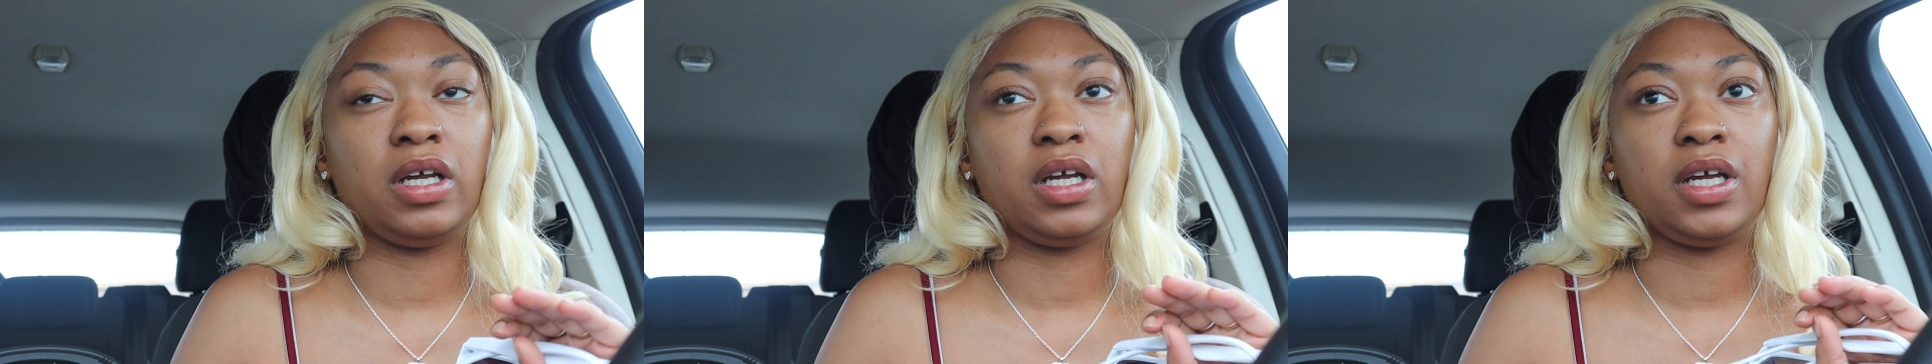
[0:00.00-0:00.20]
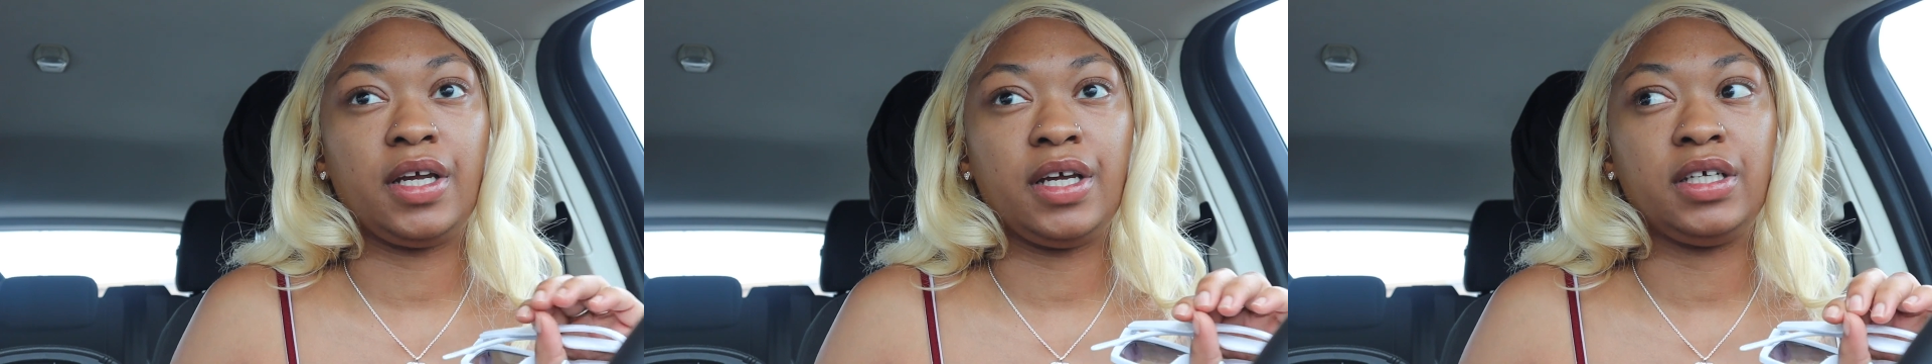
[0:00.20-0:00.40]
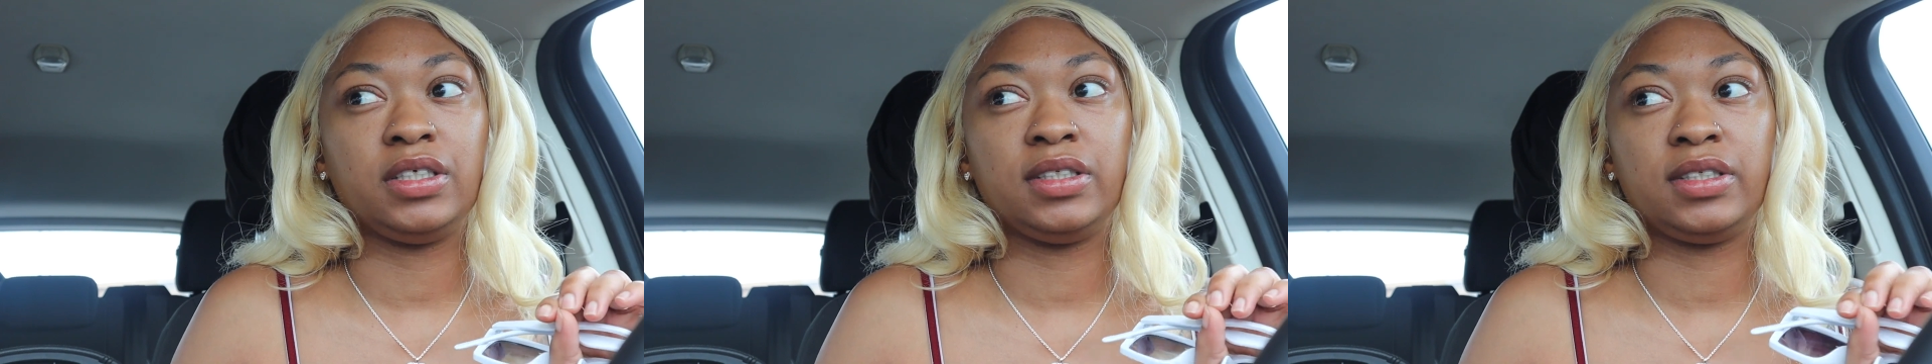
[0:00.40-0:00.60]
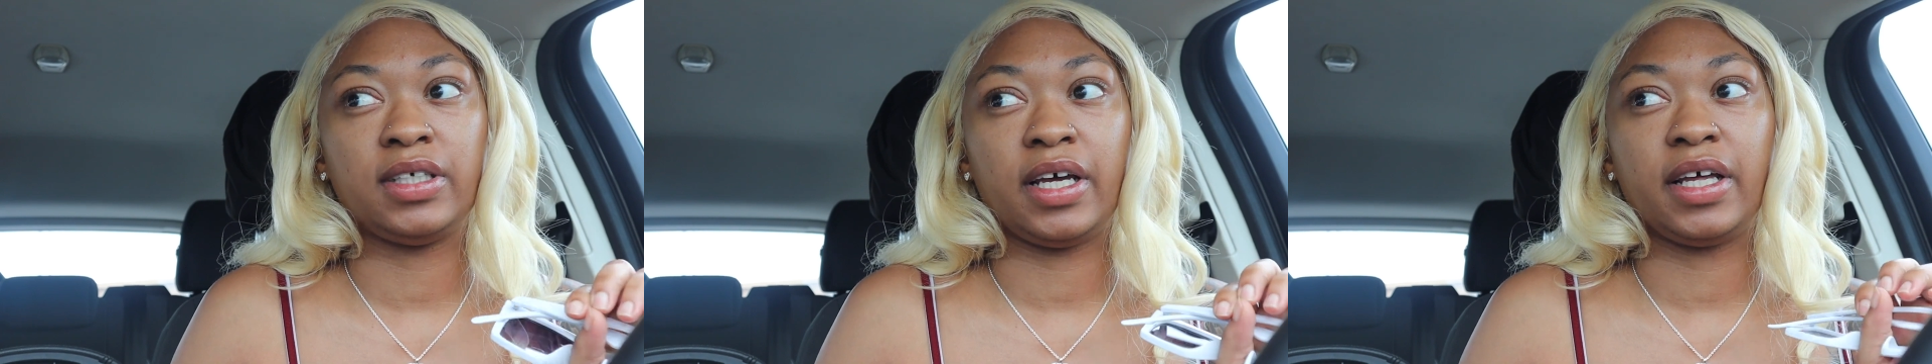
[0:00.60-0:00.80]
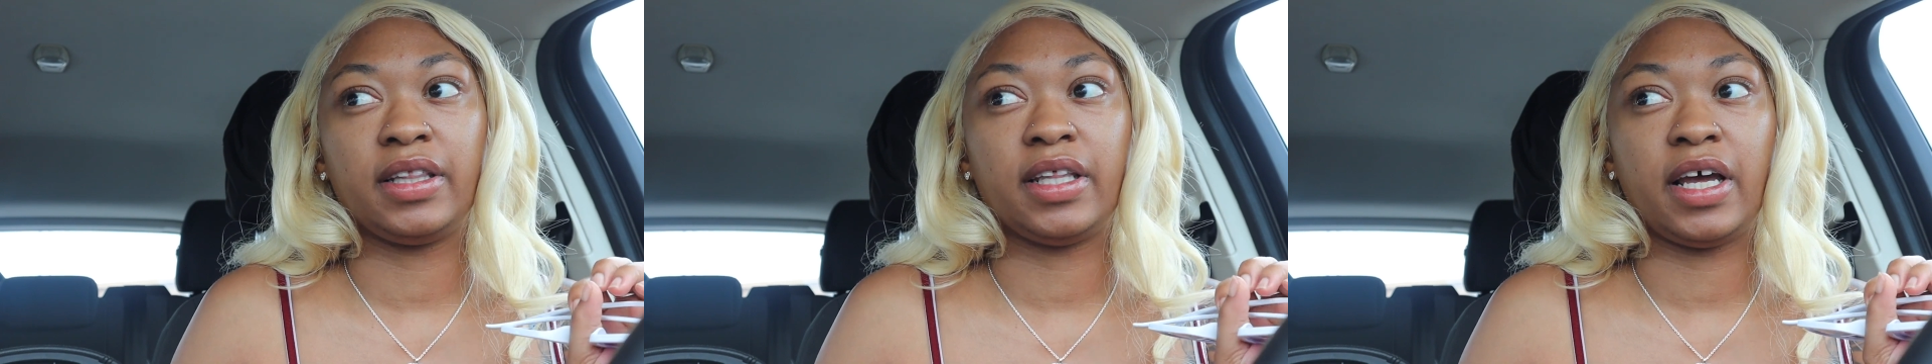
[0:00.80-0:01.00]
he
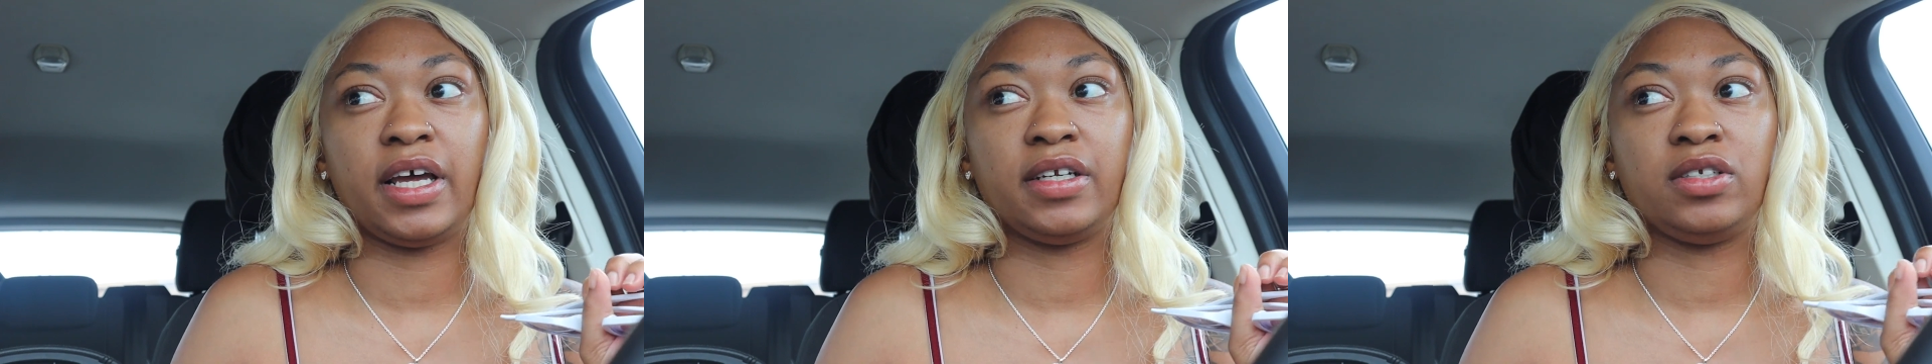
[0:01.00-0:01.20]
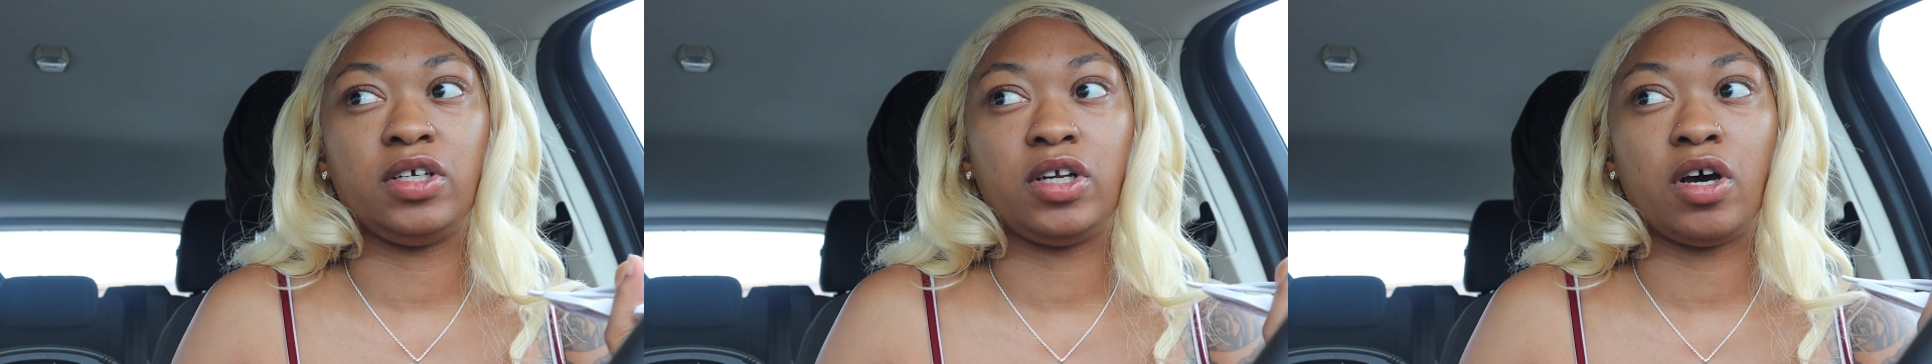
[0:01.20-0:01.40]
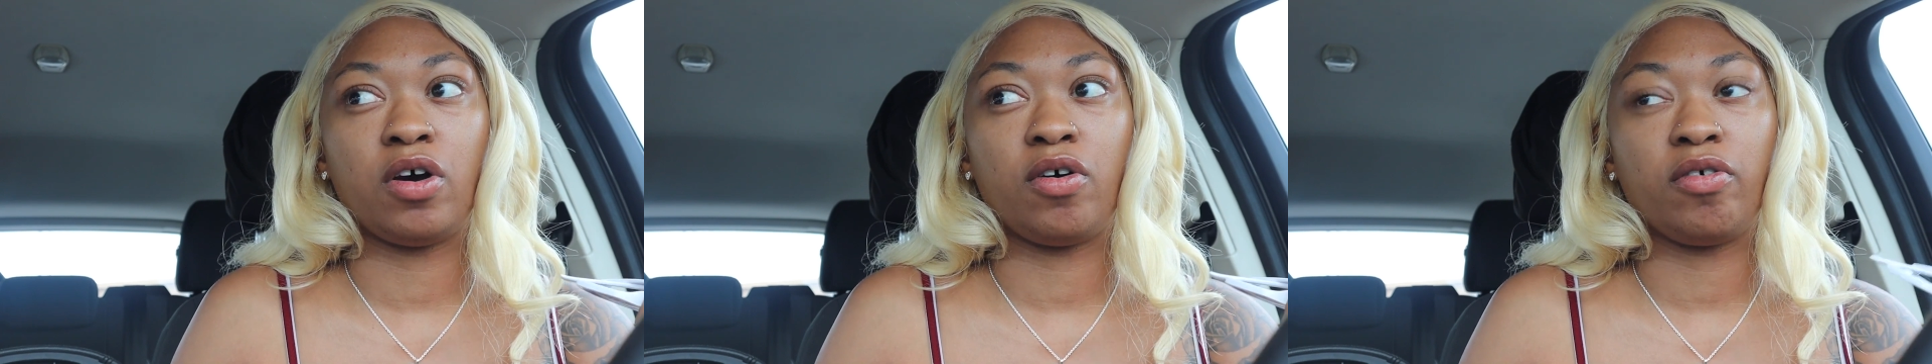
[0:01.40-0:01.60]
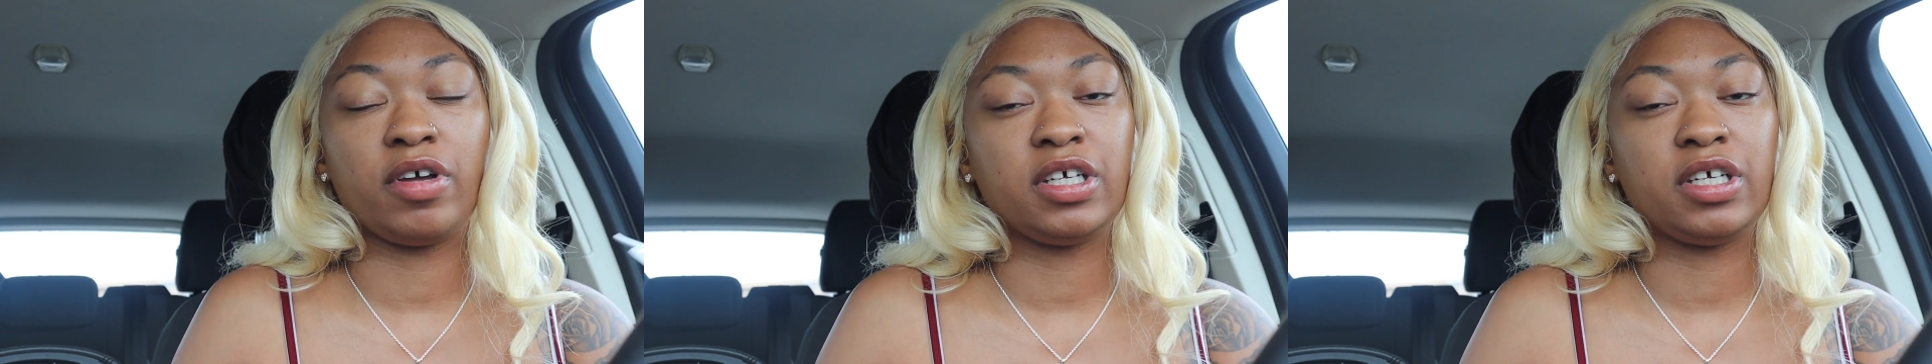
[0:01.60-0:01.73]
said that, you know,